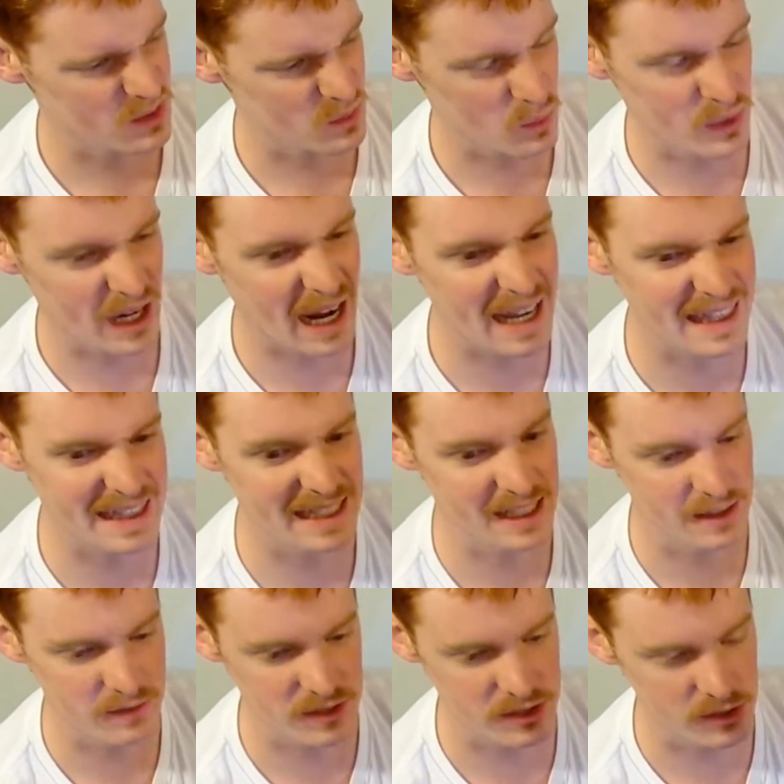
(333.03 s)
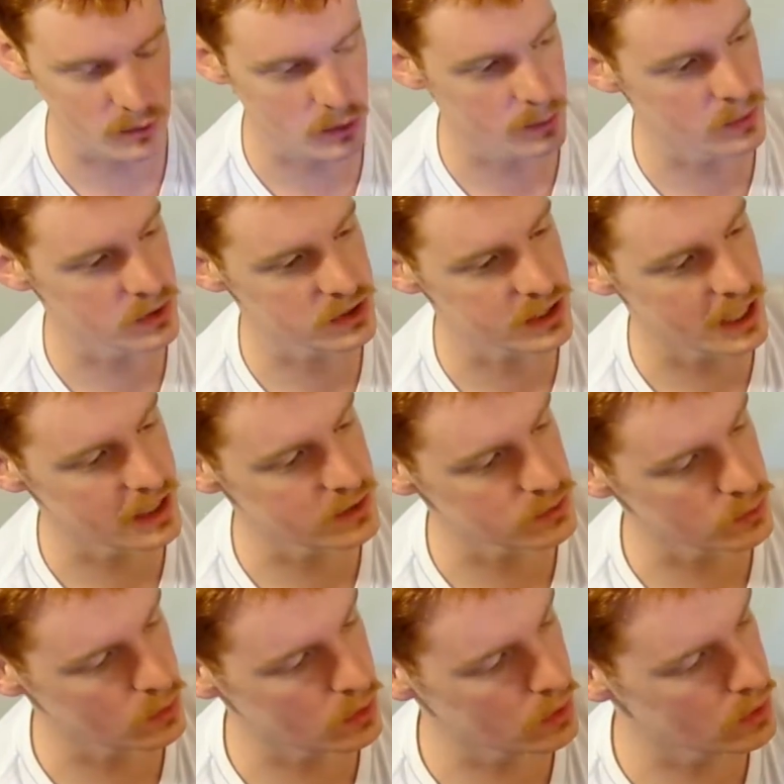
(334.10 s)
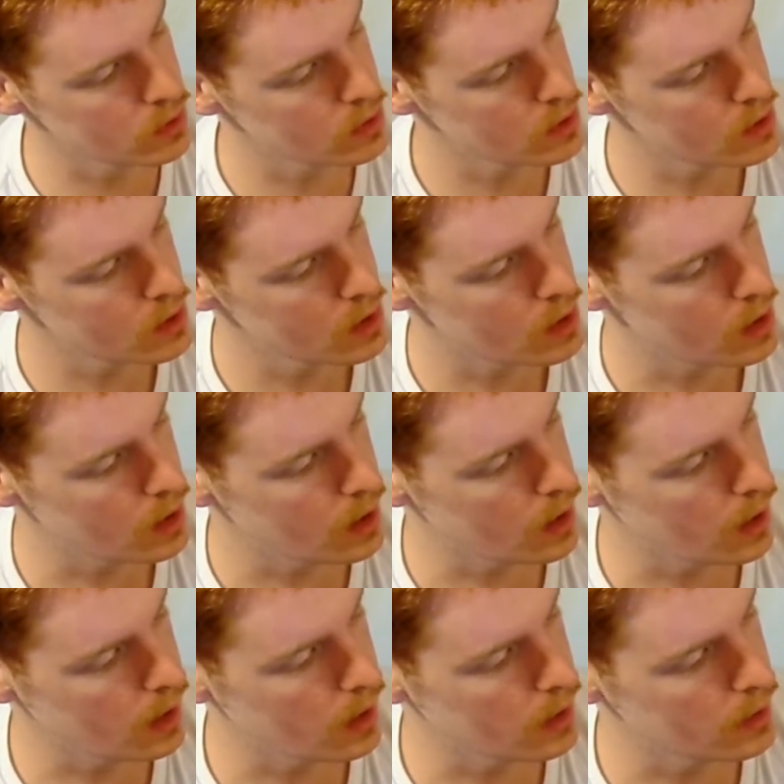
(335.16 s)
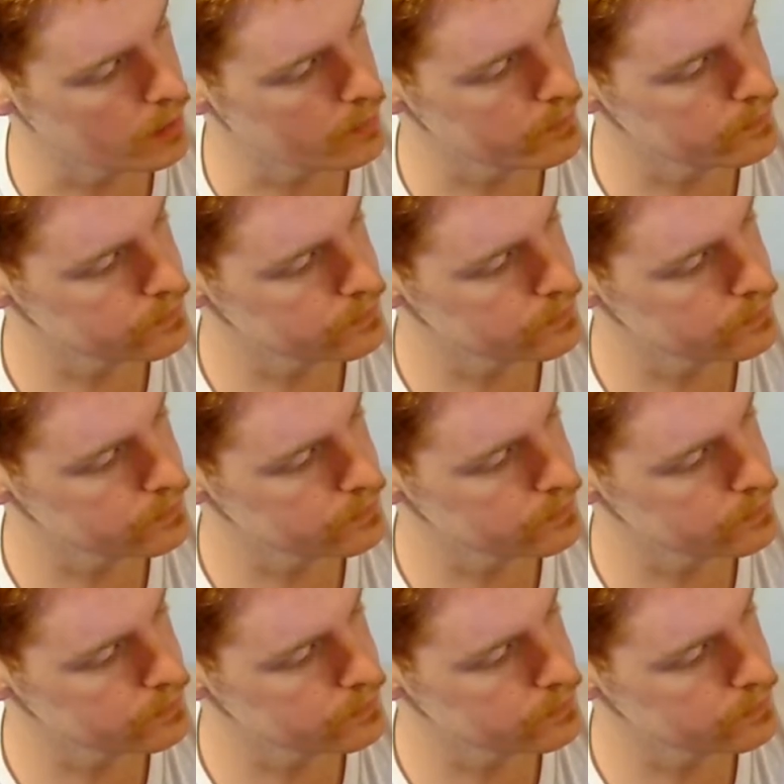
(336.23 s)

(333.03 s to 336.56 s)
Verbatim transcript: what I think of as a normal size roll, um,